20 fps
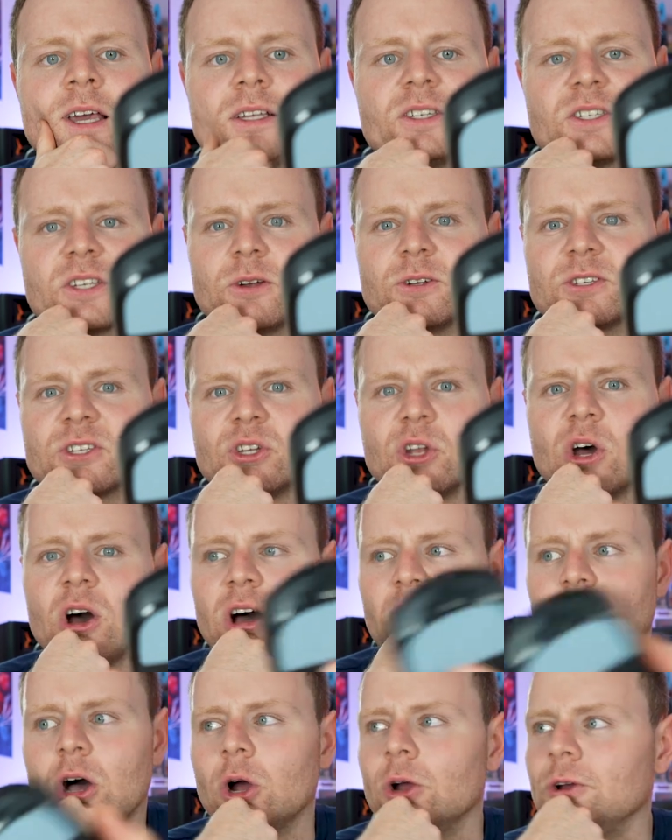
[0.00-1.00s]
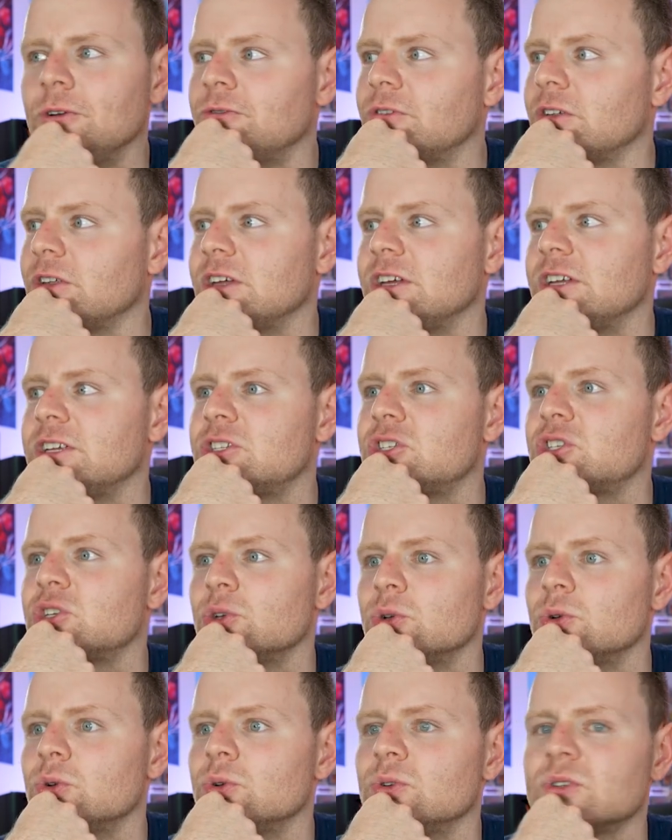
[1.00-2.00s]
So it's not overly
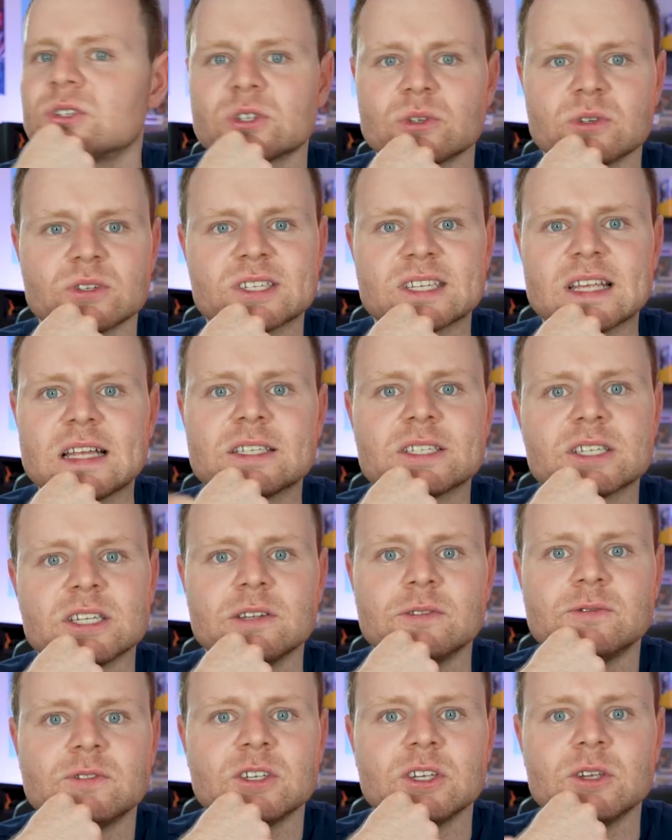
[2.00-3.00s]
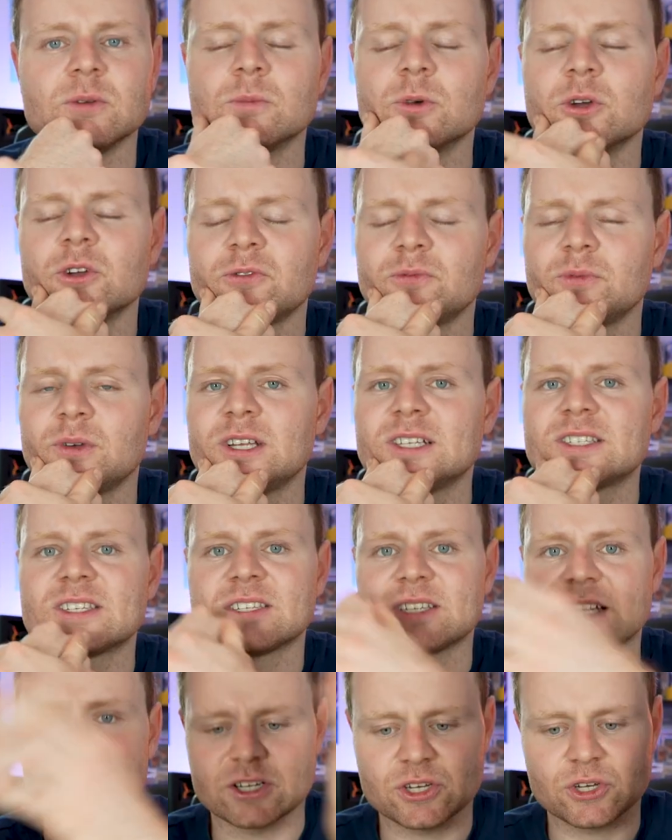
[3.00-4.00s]
too sort of sensitive to your movements.
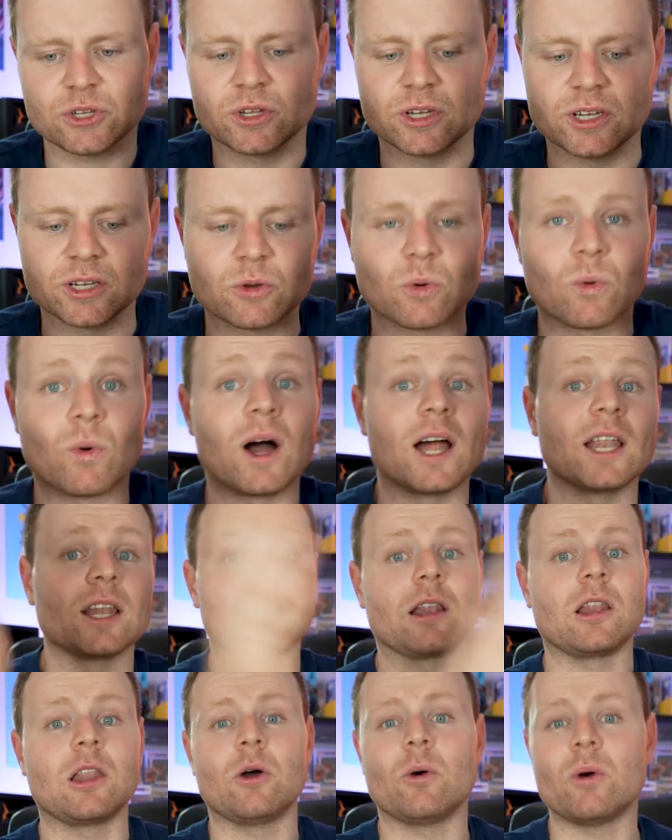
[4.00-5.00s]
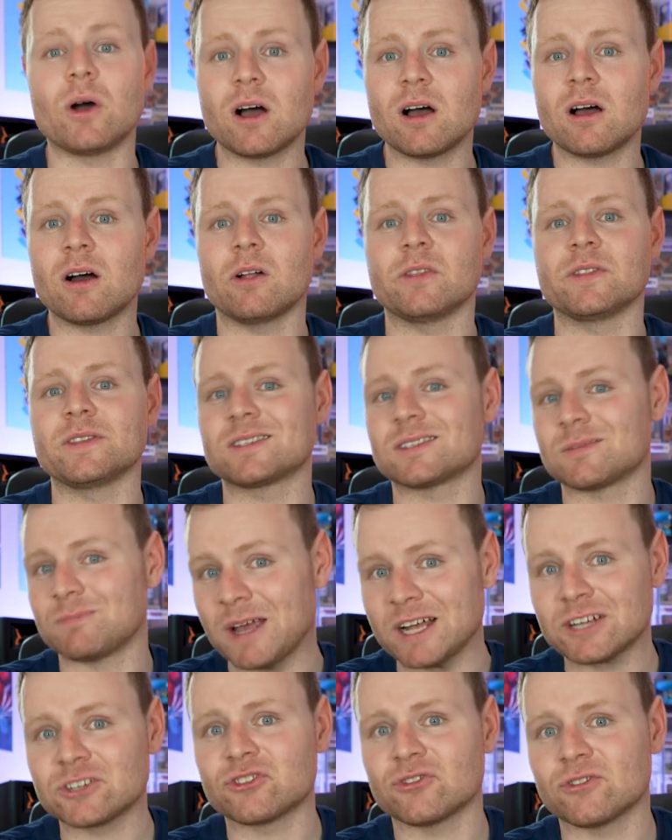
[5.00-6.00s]
It's actually quite lower on the
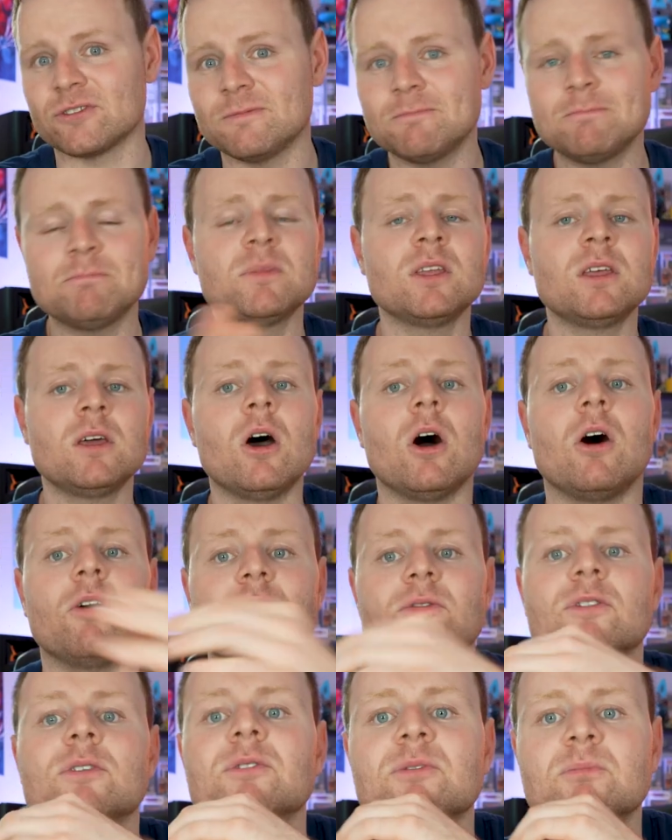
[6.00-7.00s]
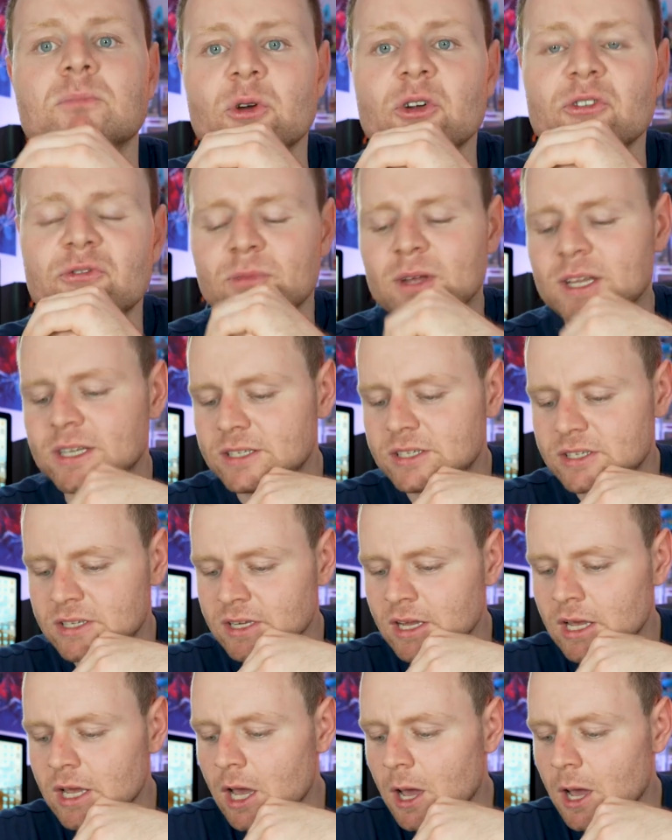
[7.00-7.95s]
spectrum of the movements.